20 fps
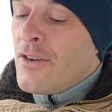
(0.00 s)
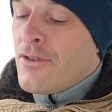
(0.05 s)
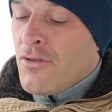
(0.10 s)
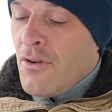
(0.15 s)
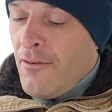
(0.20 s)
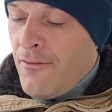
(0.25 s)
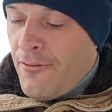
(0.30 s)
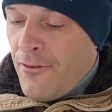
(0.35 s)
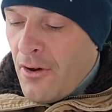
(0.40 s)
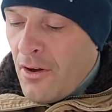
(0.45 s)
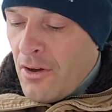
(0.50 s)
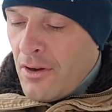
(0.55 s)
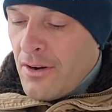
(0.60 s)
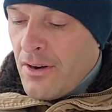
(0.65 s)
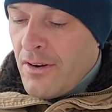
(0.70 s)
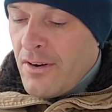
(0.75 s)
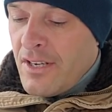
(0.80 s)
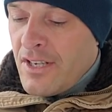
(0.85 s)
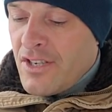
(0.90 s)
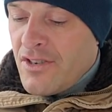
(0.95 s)

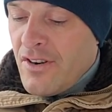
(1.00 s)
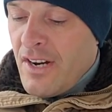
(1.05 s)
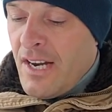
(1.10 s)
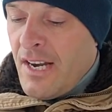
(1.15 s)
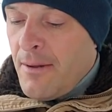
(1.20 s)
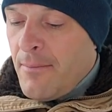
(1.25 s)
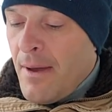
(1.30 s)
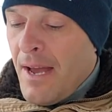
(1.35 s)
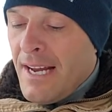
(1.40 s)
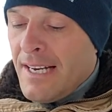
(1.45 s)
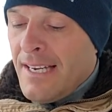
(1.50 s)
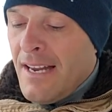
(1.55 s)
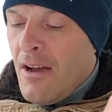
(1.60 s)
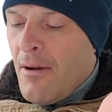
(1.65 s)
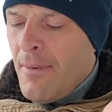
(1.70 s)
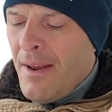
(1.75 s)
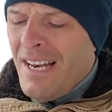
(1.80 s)
Trafalgar is training back now.